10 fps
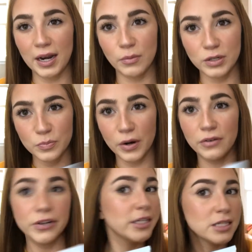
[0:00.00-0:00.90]
and it was
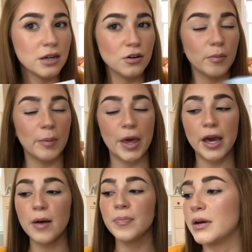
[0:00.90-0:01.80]
perfect under my
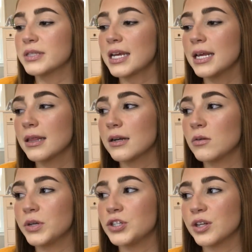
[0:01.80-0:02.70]
makeup. Now it's getting a
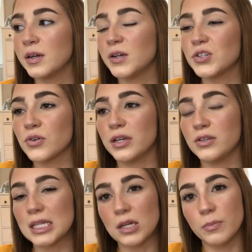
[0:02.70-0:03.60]
little bit chillier, so I
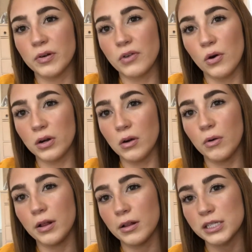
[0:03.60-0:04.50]
used a little bit of coconut
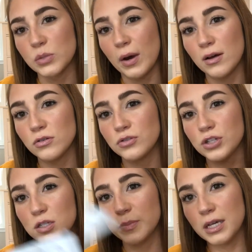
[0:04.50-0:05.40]
oil as well,
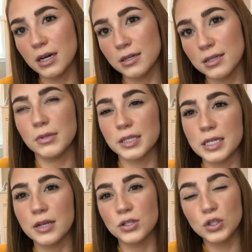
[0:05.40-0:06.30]
just because my
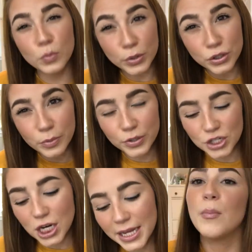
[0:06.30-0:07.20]
skin is super, super
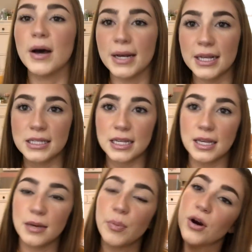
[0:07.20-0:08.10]
dry, but it's
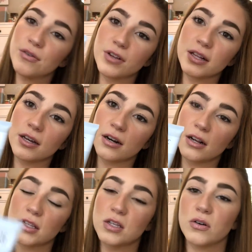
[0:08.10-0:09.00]
perfectly good
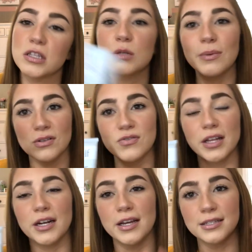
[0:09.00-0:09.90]
on its own. It smells
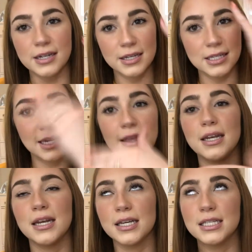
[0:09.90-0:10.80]
really nice. It has like the
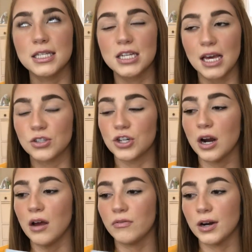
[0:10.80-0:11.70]
nicest
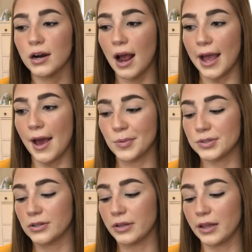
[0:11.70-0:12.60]
texture ever. I
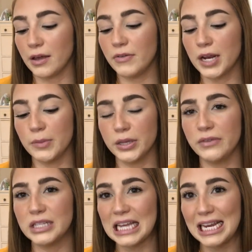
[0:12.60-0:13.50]
absolutely love it. I
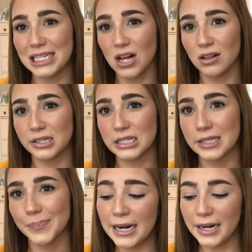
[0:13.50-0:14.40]
believe it's
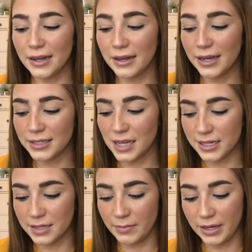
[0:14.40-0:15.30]
$8 and it has
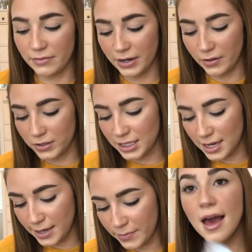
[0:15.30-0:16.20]
lasted me a very long
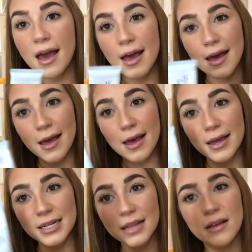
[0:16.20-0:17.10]
time
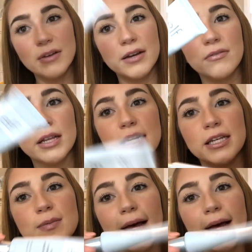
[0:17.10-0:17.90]
and I love it. Really nice